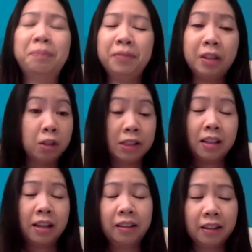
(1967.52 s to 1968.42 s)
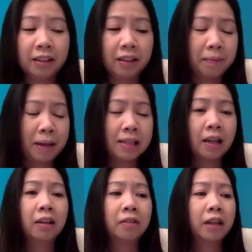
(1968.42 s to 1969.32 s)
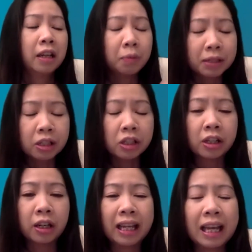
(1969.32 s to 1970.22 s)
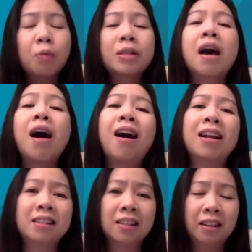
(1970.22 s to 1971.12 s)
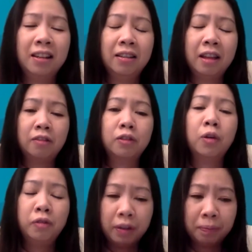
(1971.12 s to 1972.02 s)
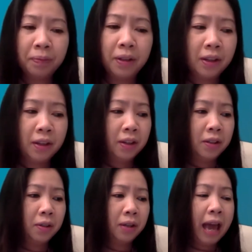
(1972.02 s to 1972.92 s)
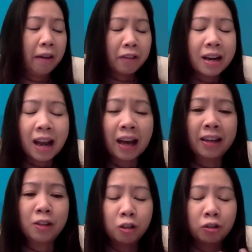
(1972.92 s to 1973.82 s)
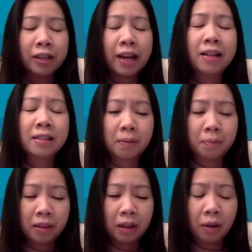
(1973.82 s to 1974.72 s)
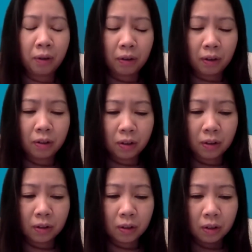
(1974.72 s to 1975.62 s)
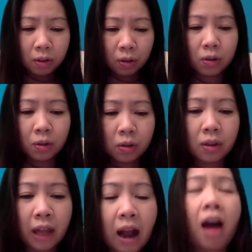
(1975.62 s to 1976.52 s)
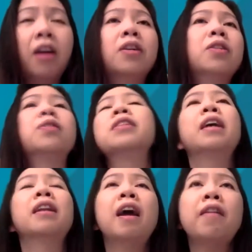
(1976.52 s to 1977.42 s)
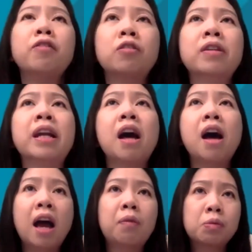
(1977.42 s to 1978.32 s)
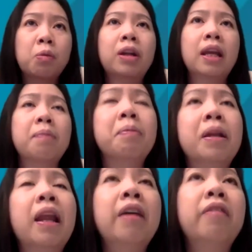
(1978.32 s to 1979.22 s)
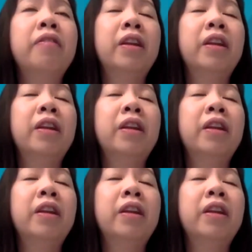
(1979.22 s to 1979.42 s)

Just like Mandela, right? He was in jail. It was art that drove him to every night to create something. That hunger to stay alive, to create art, was what kept him alive.